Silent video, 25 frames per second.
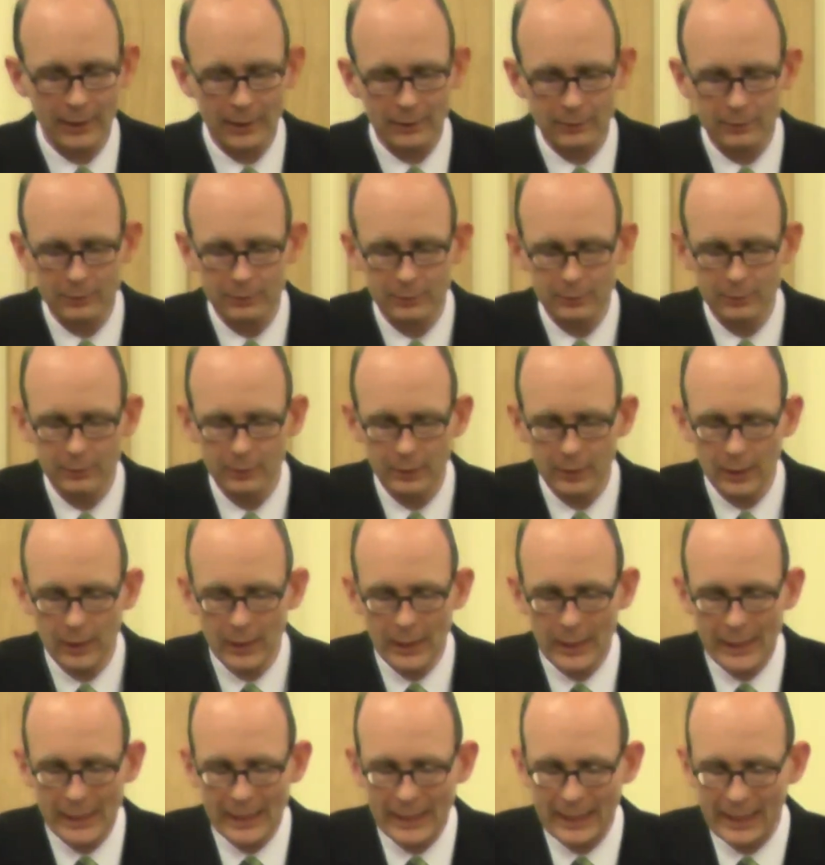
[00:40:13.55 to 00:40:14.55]
it.
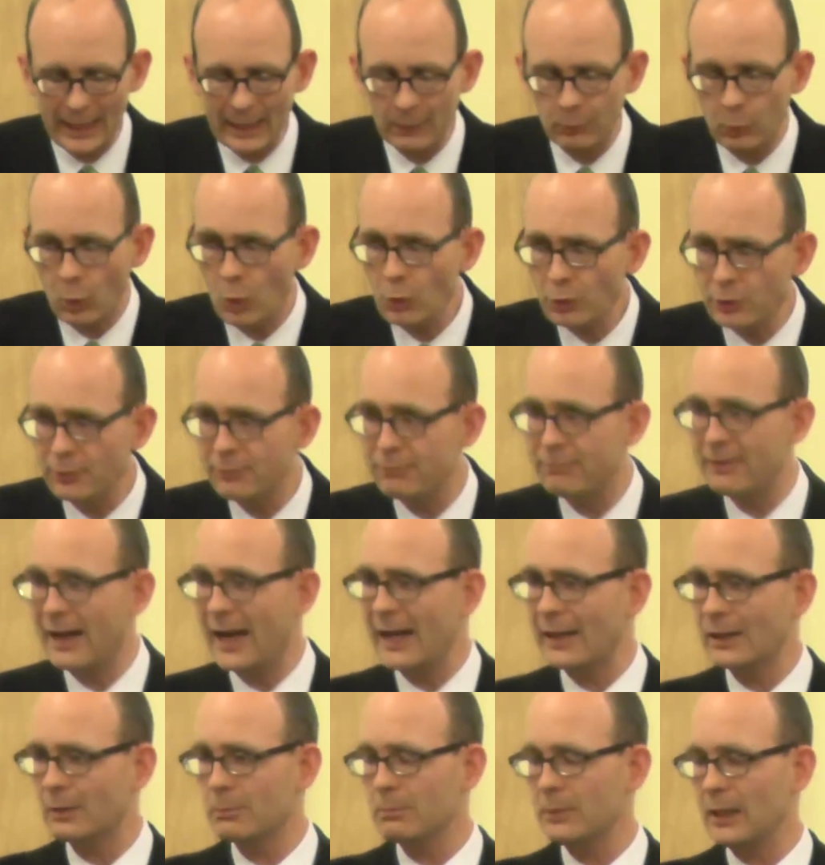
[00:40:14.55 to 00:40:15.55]
It won't
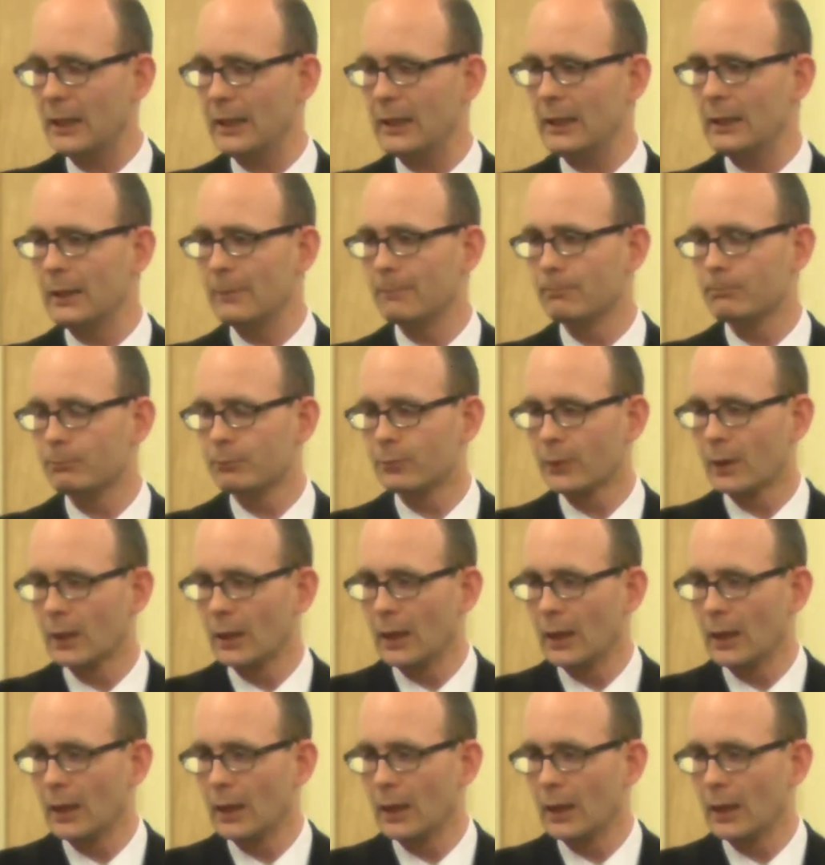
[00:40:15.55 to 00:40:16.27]
affect me.